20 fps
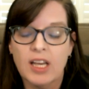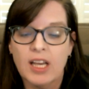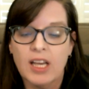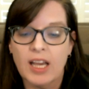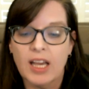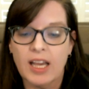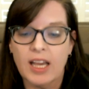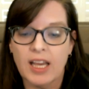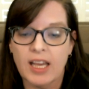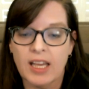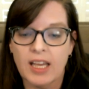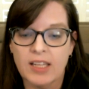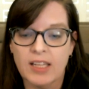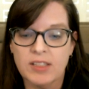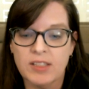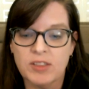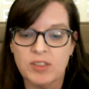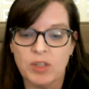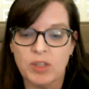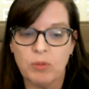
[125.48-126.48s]

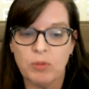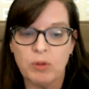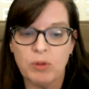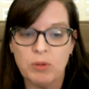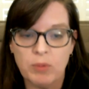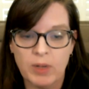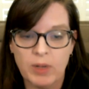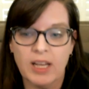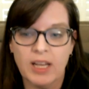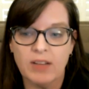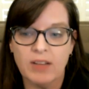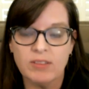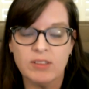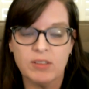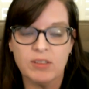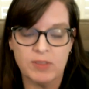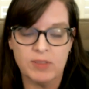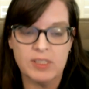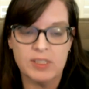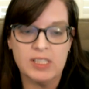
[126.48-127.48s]
And so we went out
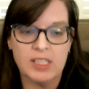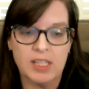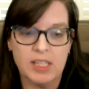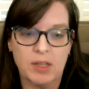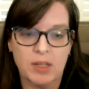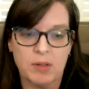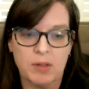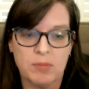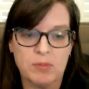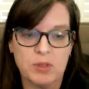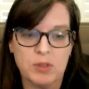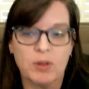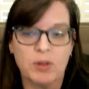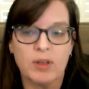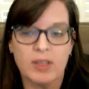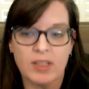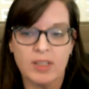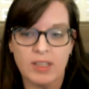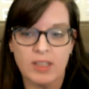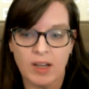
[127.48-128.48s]
to visit him
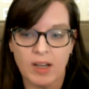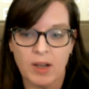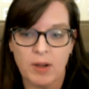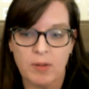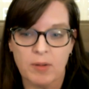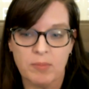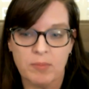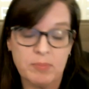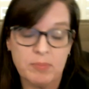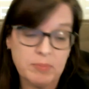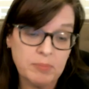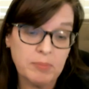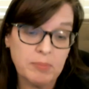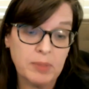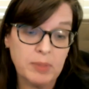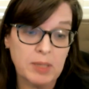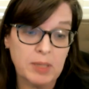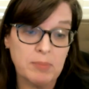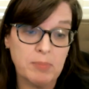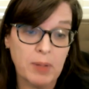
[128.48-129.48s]
during
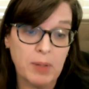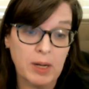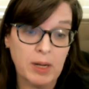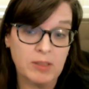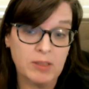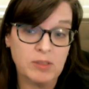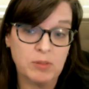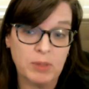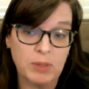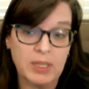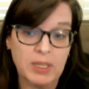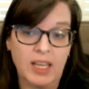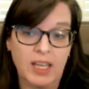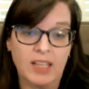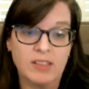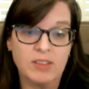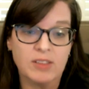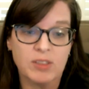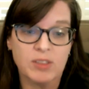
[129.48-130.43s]
Plebe Parents Weekend.